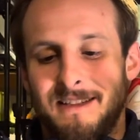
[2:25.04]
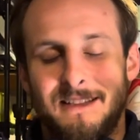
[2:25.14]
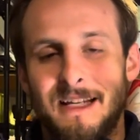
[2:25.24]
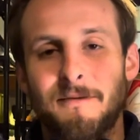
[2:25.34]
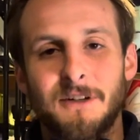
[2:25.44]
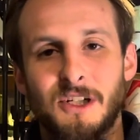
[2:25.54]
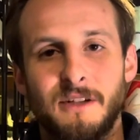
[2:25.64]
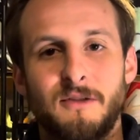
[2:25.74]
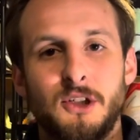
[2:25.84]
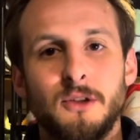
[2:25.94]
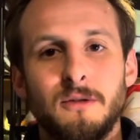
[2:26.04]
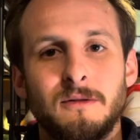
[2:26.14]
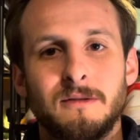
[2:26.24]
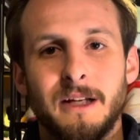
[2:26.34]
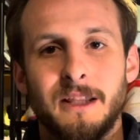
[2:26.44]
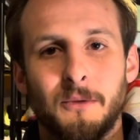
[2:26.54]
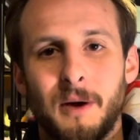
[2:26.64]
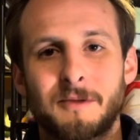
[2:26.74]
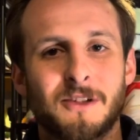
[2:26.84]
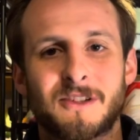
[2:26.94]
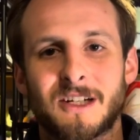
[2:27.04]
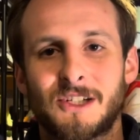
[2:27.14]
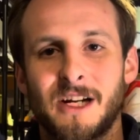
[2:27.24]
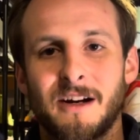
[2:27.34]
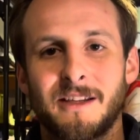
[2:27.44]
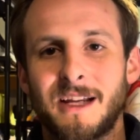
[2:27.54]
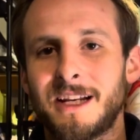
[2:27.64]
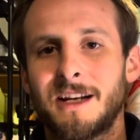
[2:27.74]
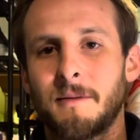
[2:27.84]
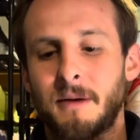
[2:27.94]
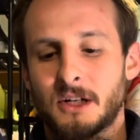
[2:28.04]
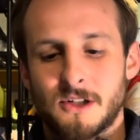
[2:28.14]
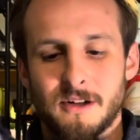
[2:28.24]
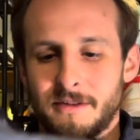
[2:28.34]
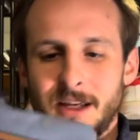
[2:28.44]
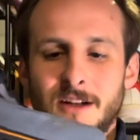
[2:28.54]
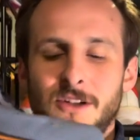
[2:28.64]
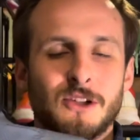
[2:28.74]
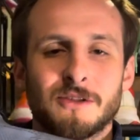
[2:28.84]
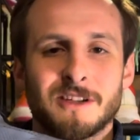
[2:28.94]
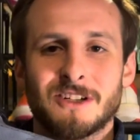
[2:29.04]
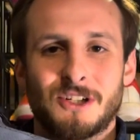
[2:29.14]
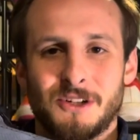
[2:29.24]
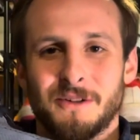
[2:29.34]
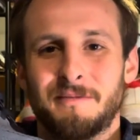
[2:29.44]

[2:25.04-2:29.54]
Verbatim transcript: definition of shoe in the Webster's dictionary and they needed a picture, they could choose this shoe